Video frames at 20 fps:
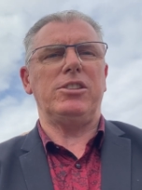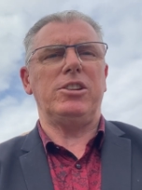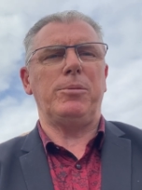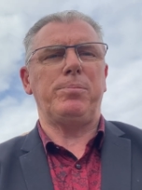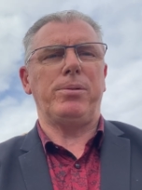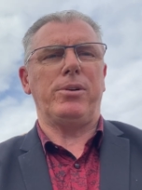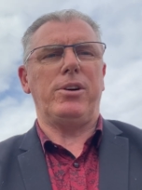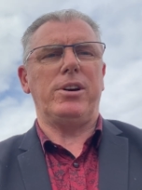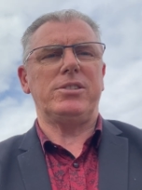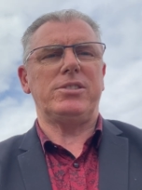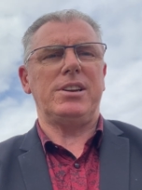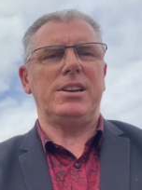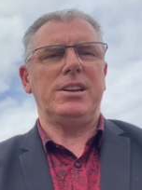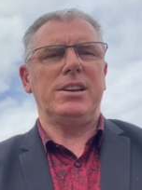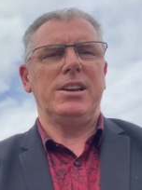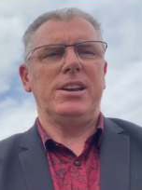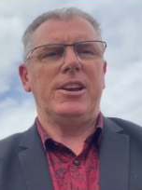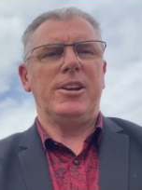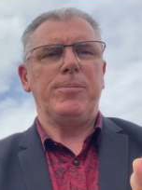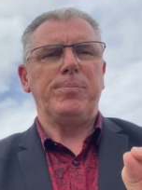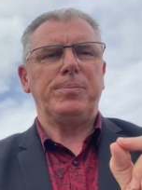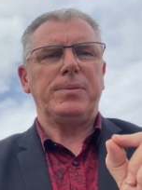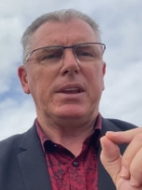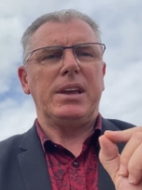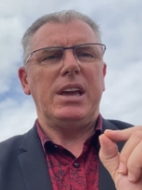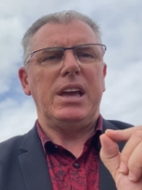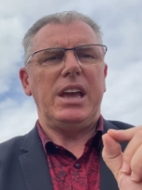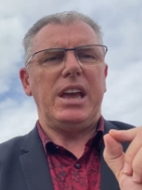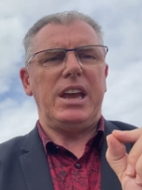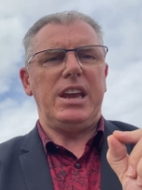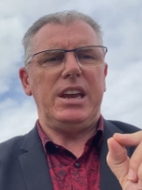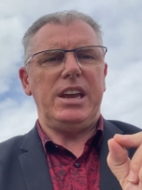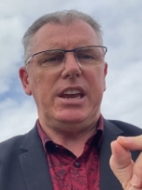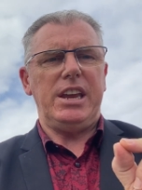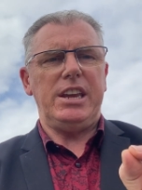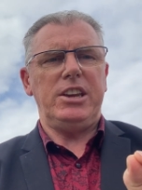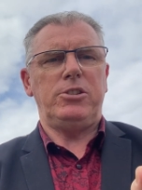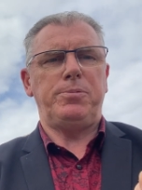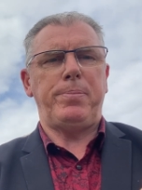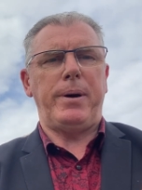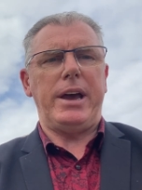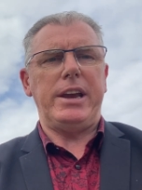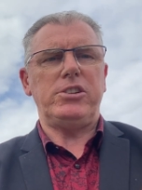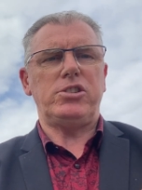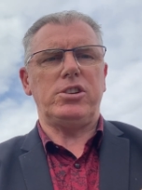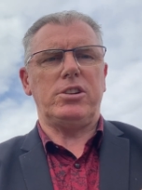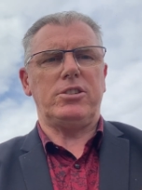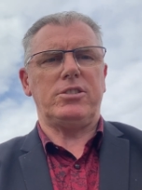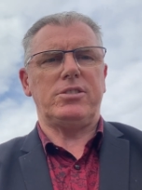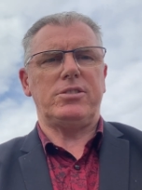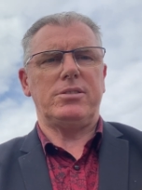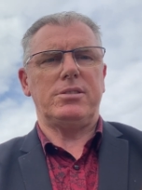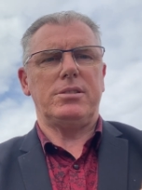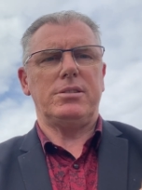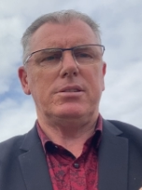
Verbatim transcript: and the pricing, is patience.